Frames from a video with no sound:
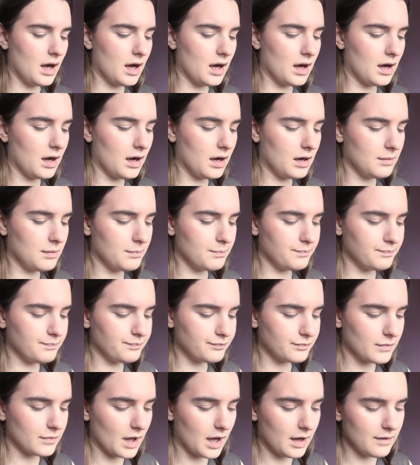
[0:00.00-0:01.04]

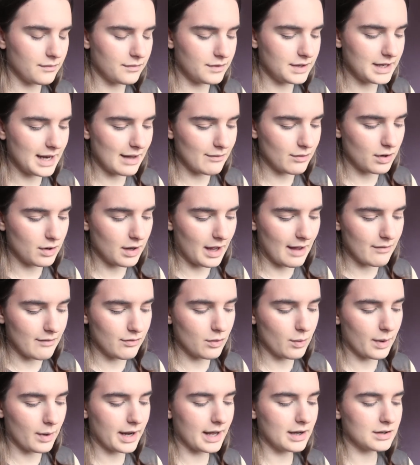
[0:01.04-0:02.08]

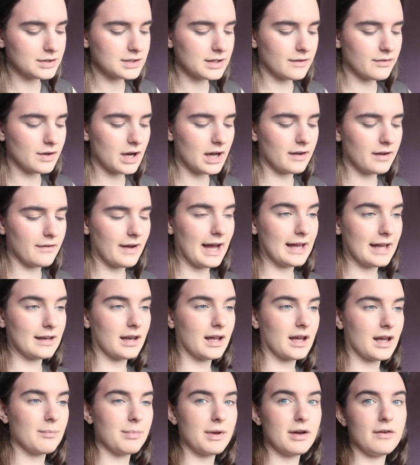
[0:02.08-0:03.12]
Everyone else I've kind of had
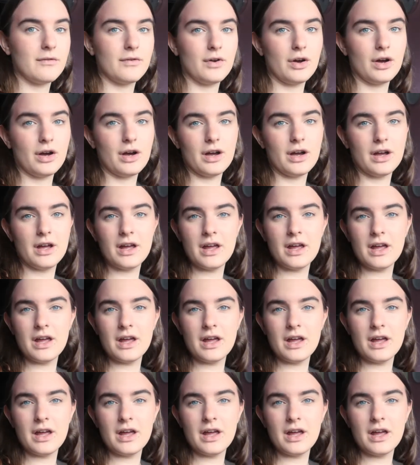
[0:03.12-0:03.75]
like a bit of a